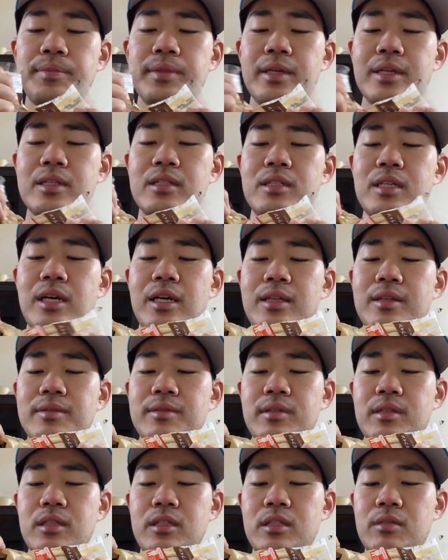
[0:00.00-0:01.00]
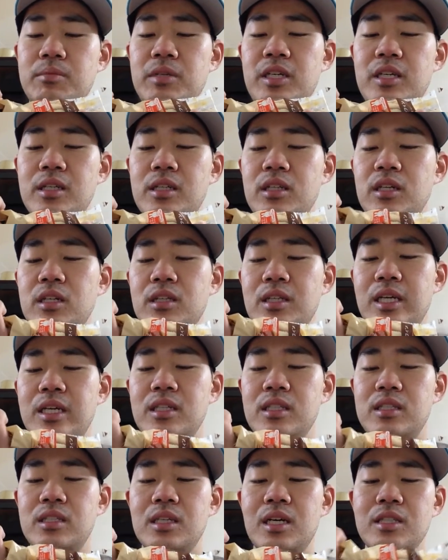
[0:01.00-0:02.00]
Like I said, to me, it looked like
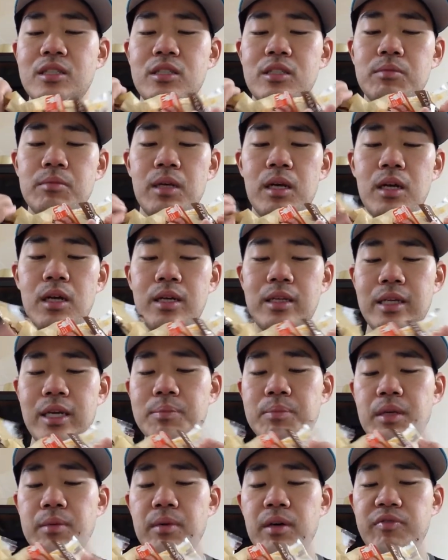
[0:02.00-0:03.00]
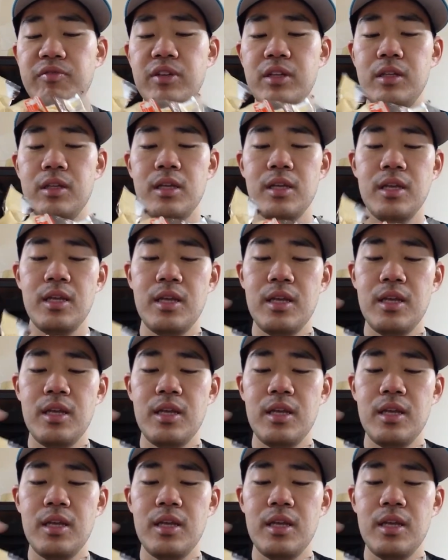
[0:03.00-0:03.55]
a sauce, an Egg McMuffin.